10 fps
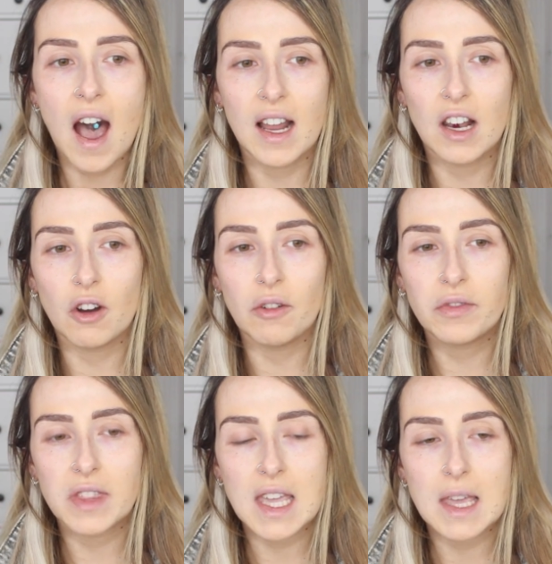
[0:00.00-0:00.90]
I love
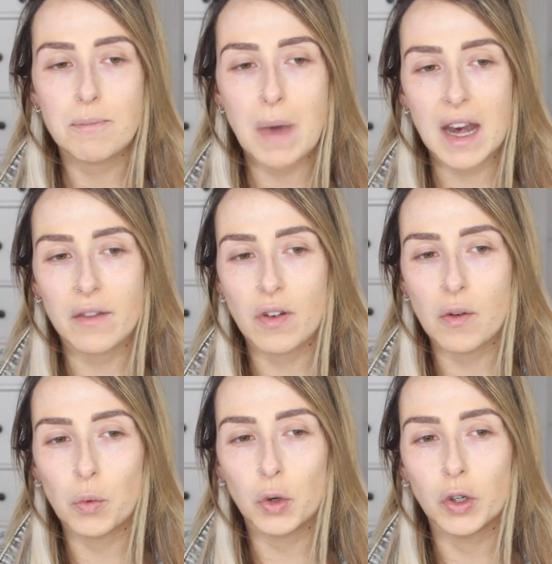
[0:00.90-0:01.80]
the
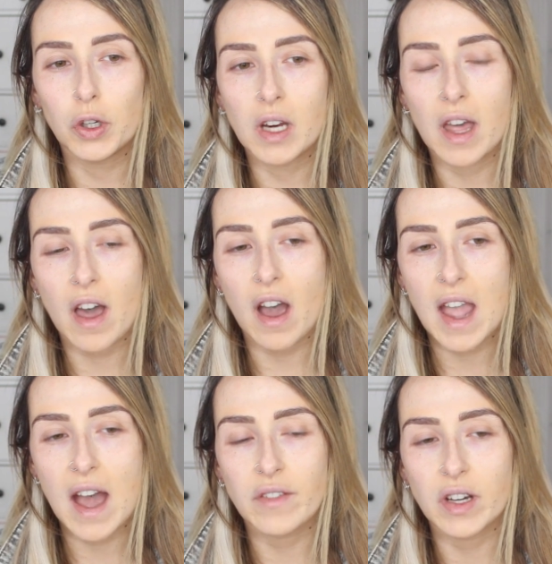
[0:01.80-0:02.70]
Benefit one. I
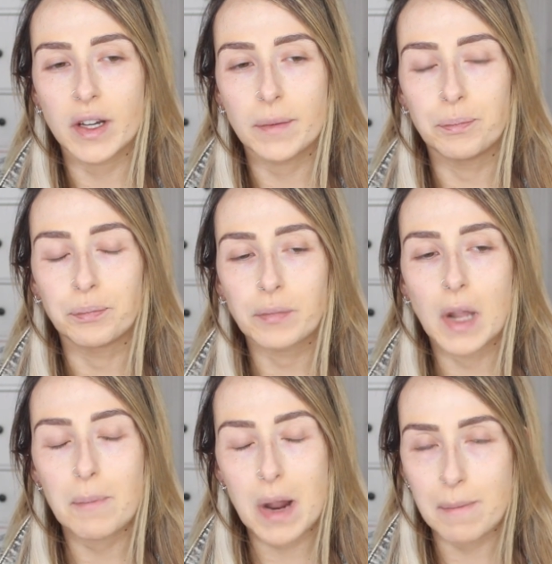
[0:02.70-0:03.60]
have a
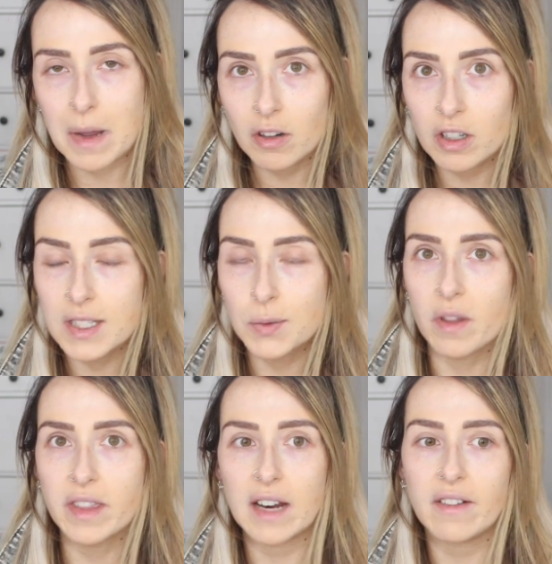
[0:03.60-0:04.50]
Bare Minerals
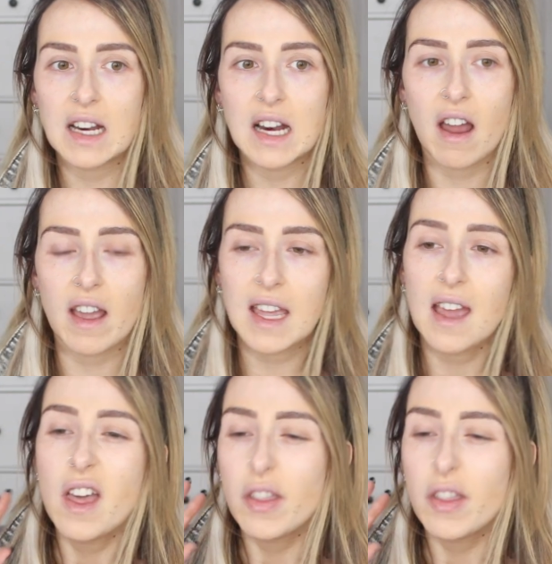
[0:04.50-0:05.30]
one that I really like.